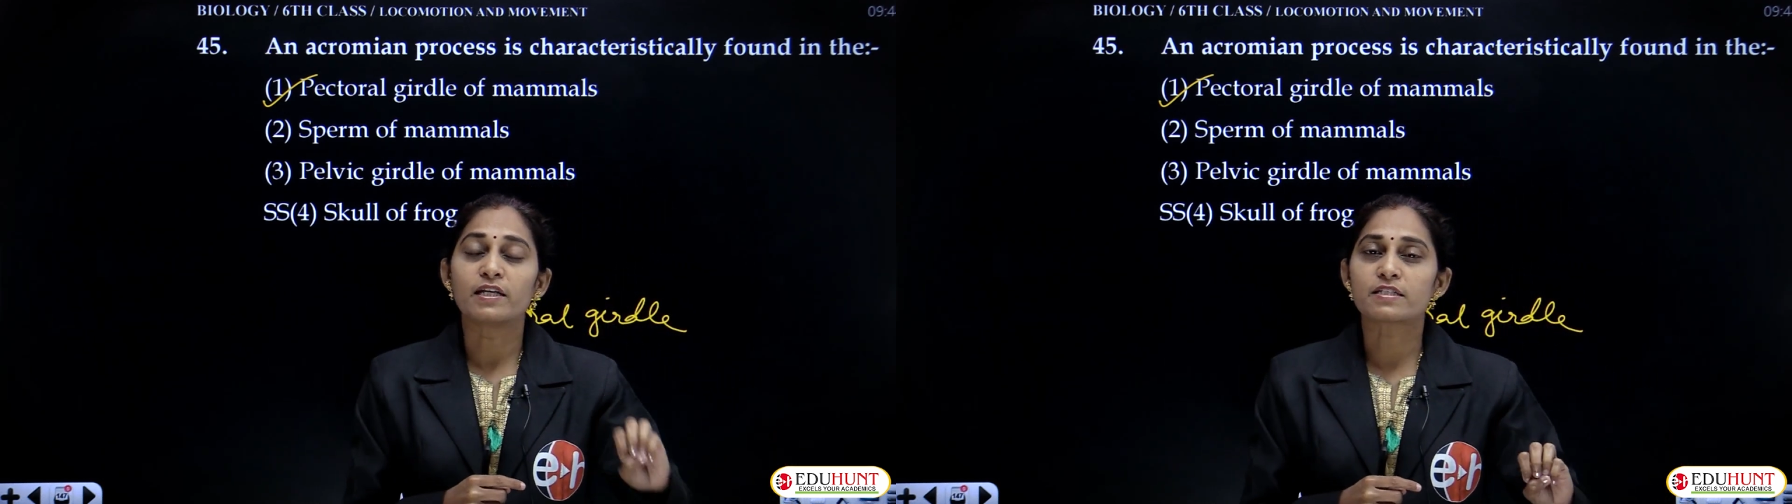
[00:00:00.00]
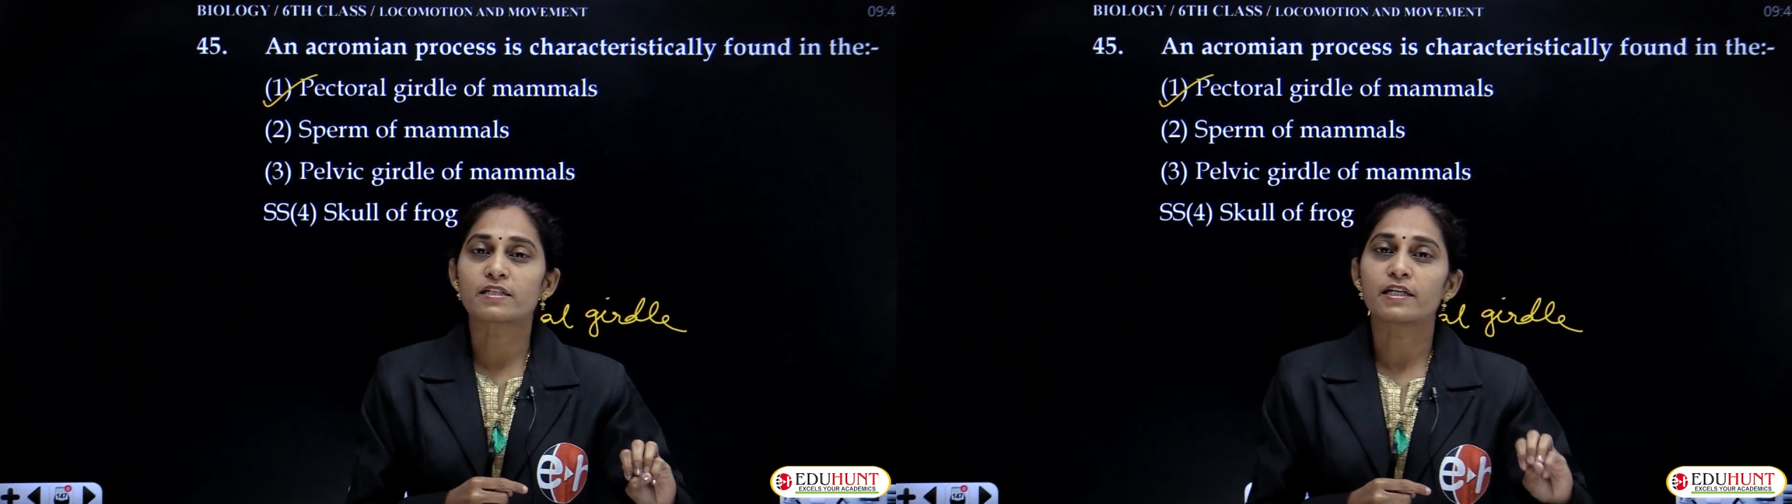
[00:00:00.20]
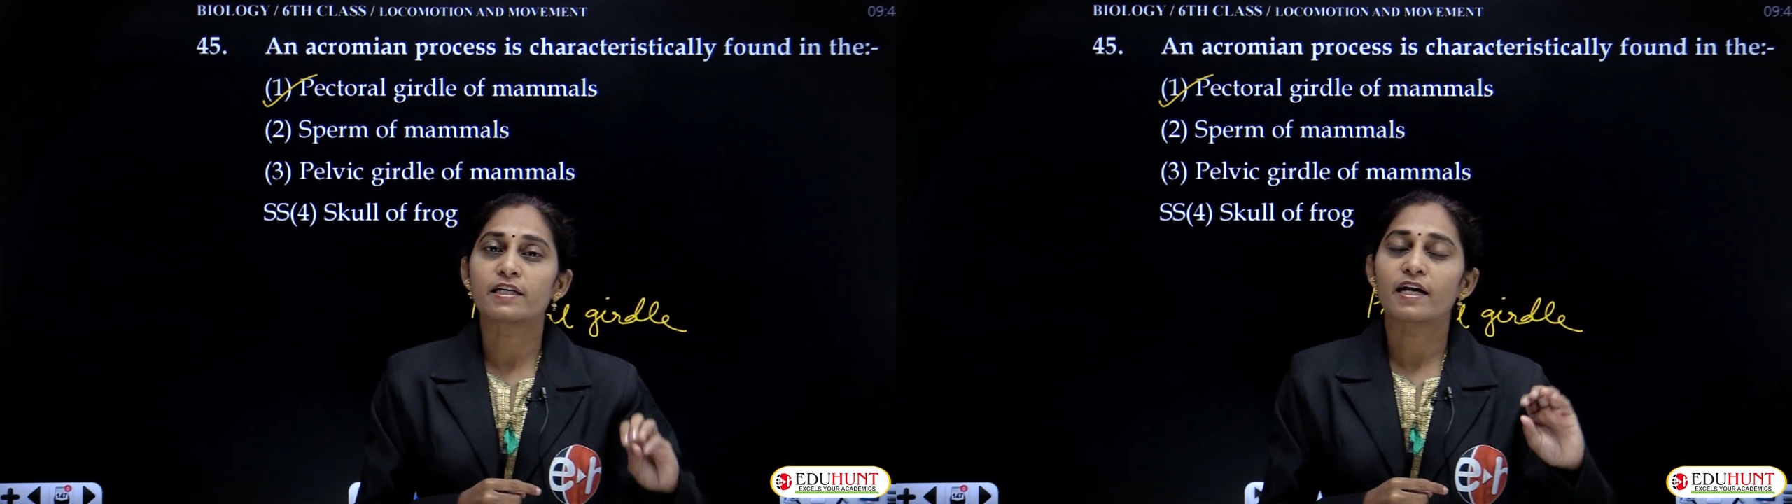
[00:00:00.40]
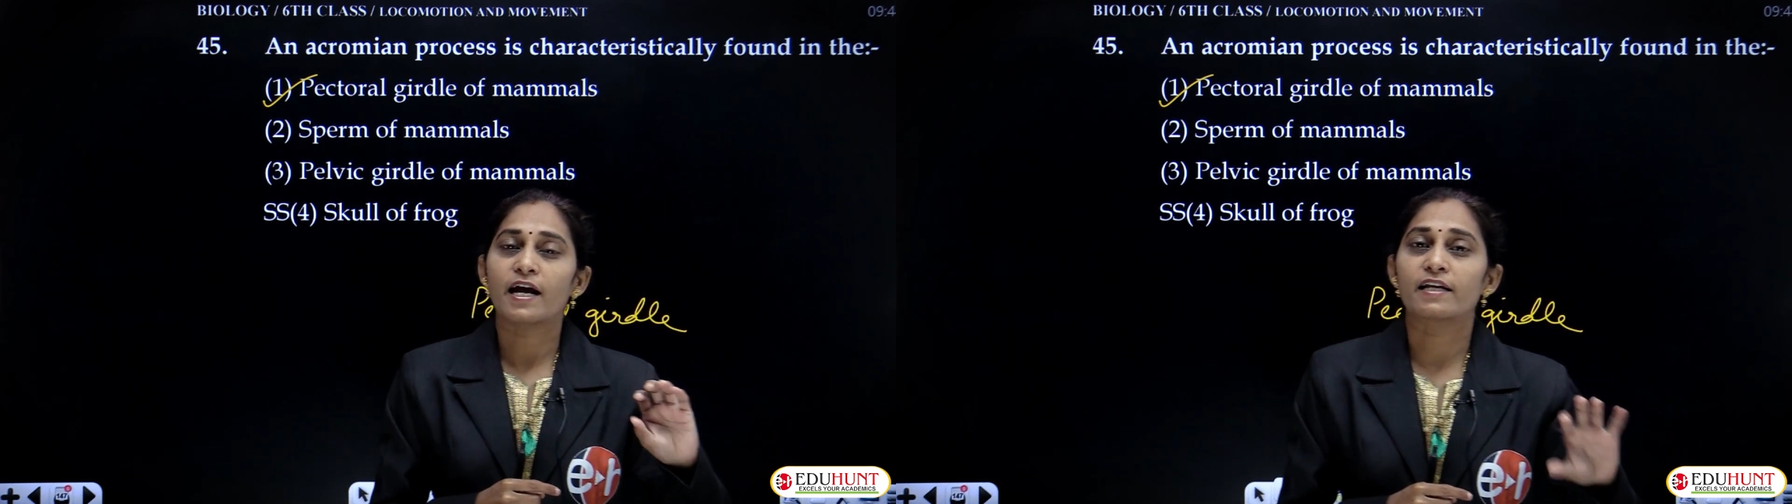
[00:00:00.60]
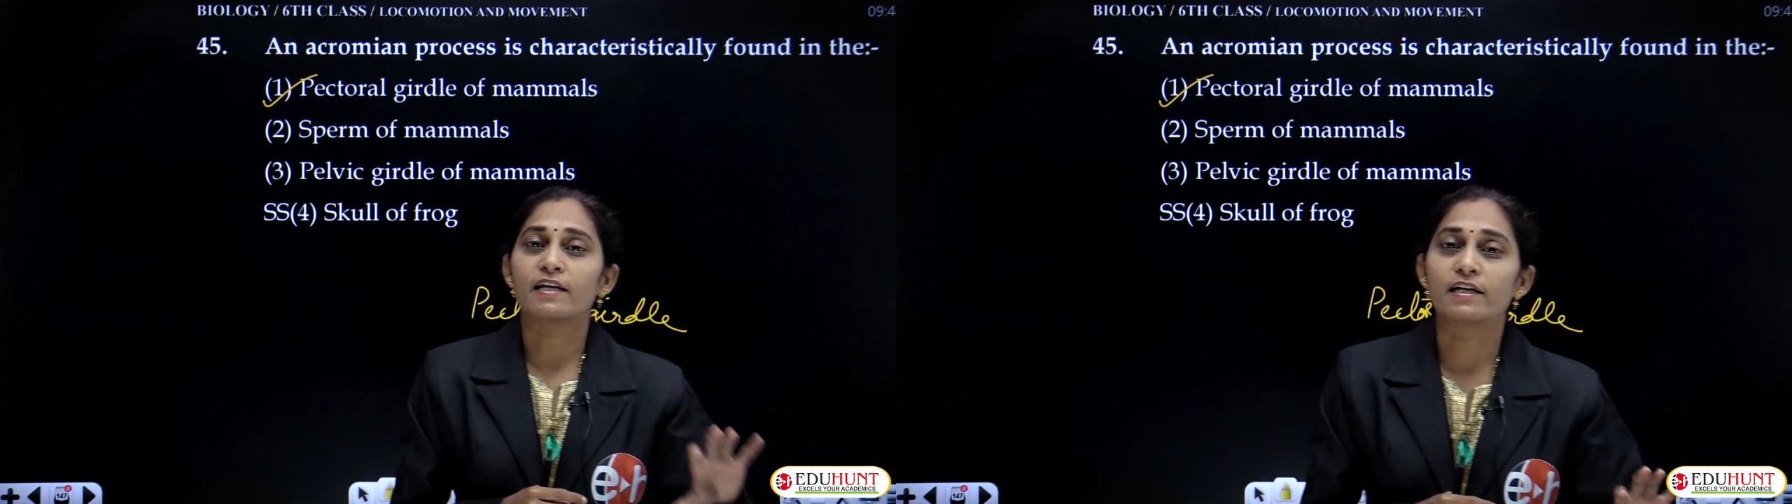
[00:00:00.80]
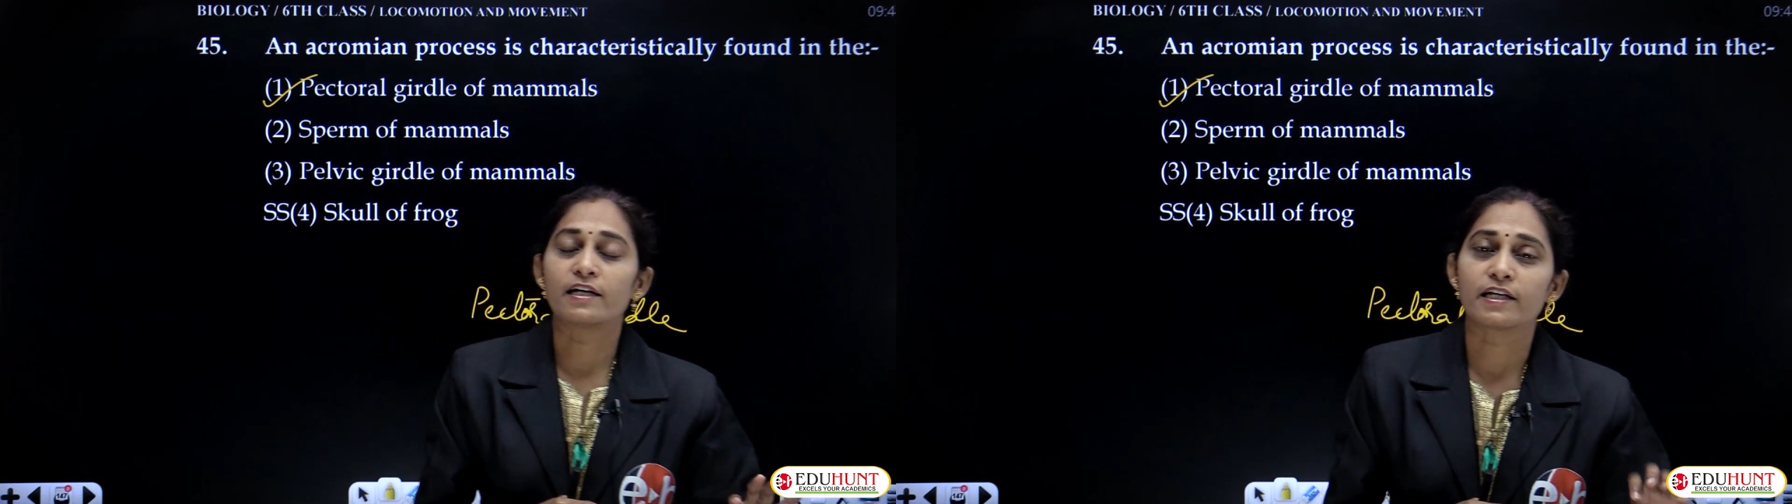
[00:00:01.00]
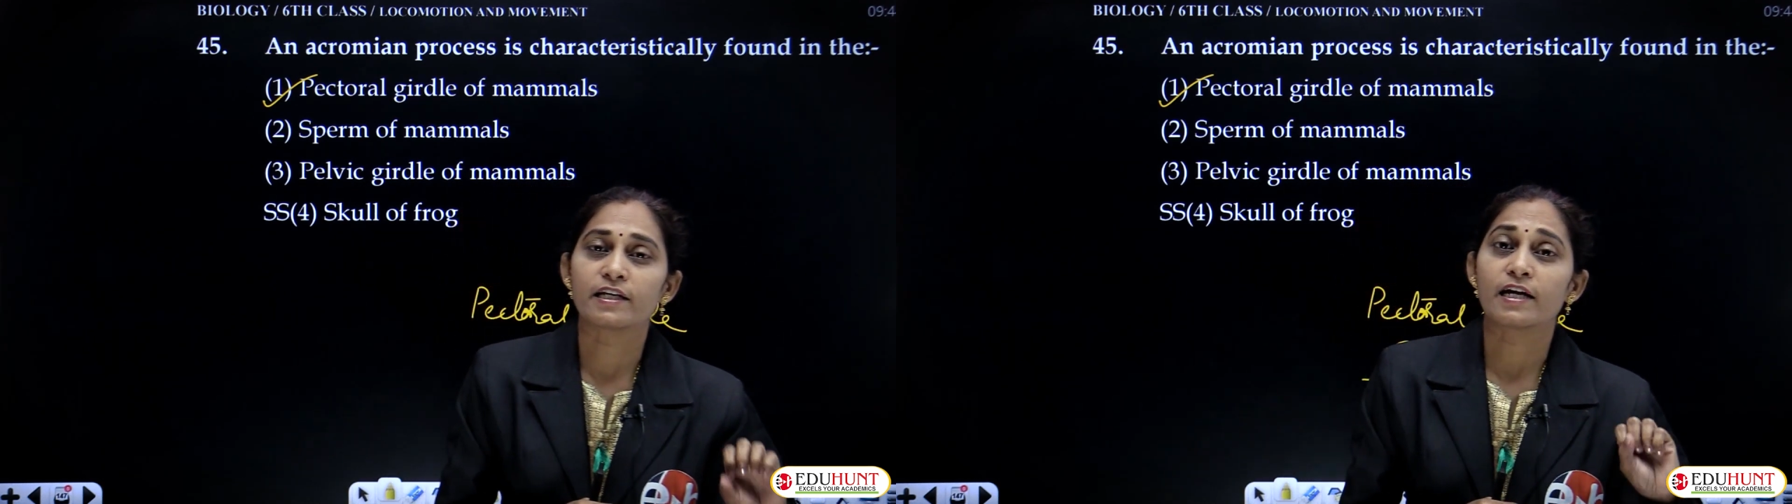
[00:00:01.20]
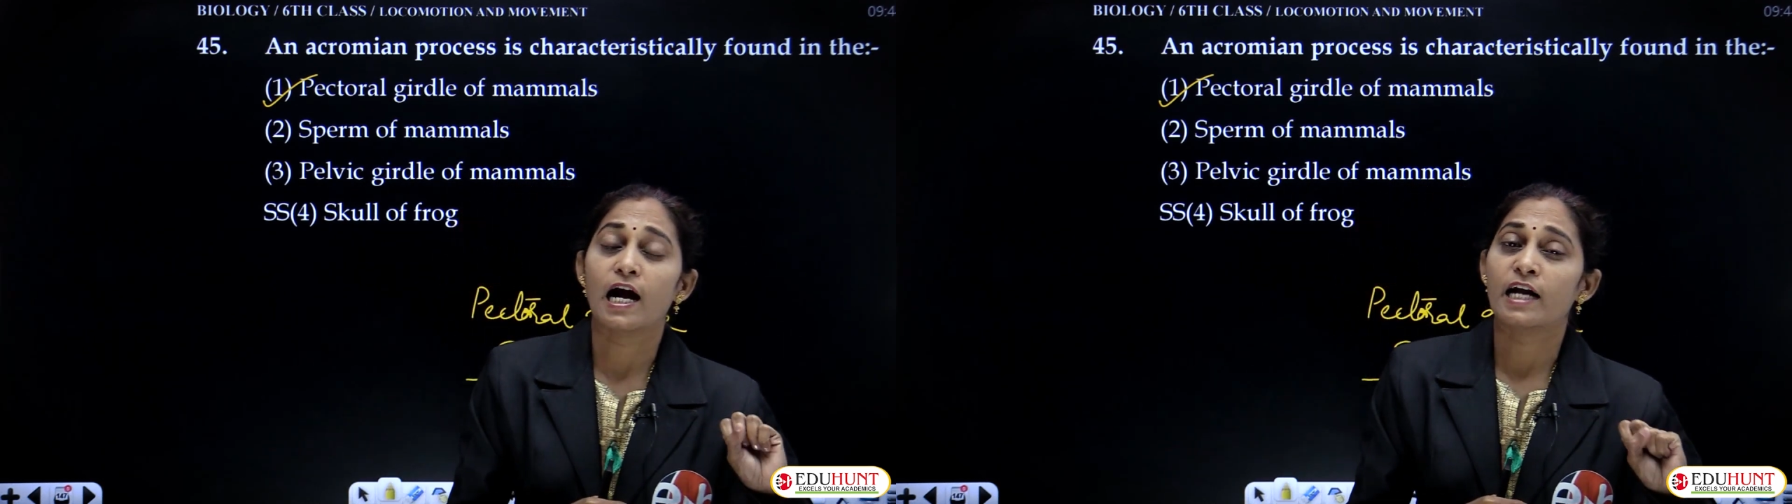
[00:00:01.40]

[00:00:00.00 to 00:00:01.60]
listening and learning,